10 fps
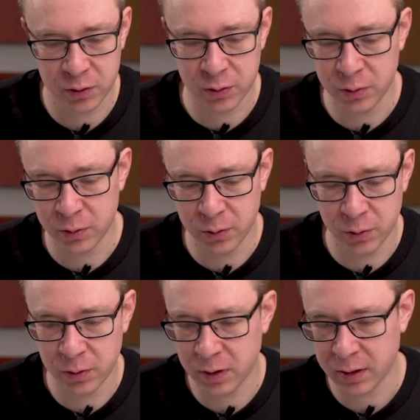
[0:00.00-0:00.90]

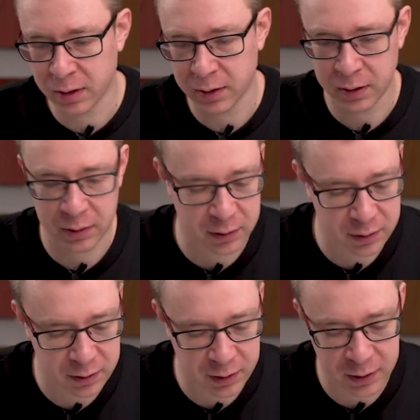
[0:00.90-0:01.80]
to, and then
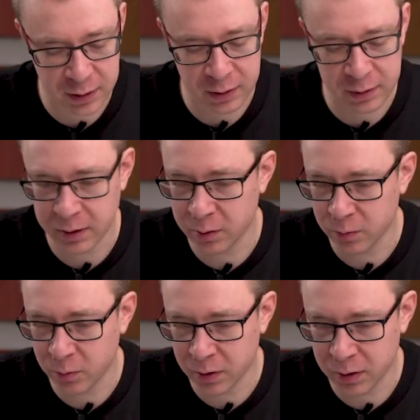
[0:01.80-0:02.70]
let's say take
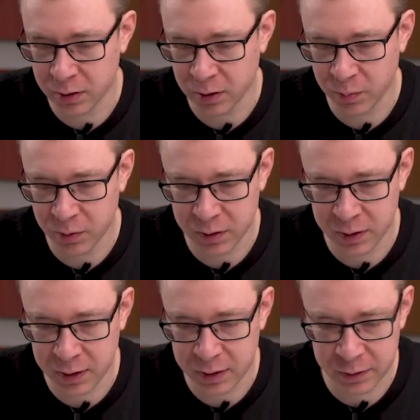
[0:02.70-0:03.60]
one of the top ones
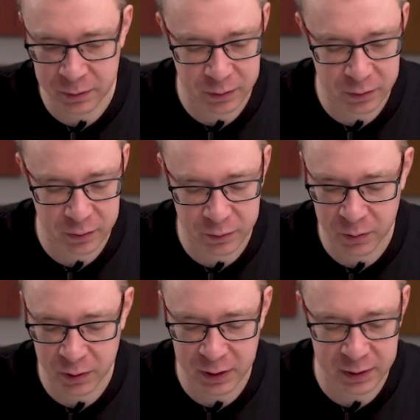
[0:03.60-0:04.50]
there,
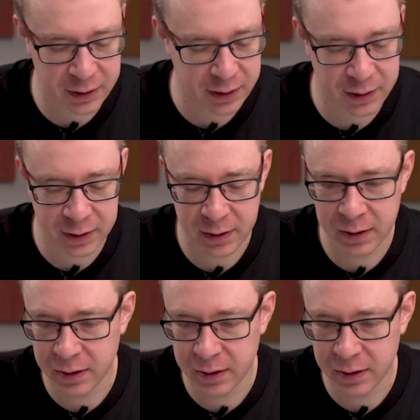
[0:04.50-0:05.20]
4010.